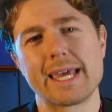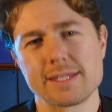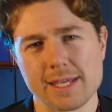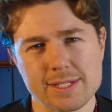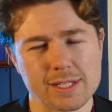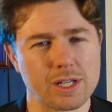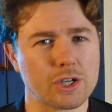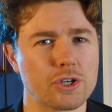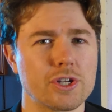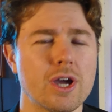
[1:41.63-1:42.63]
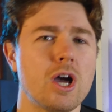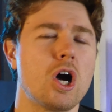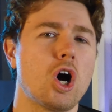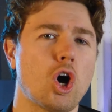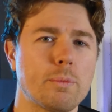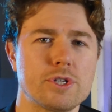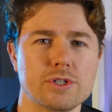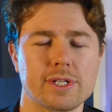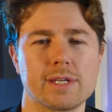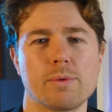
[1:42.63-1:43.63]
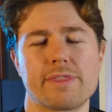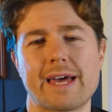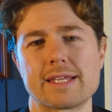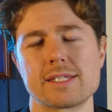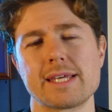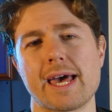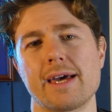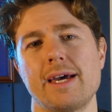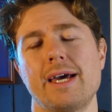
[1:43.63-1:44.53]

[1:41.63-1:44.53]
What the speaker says: Is there still a good opportunity with that set?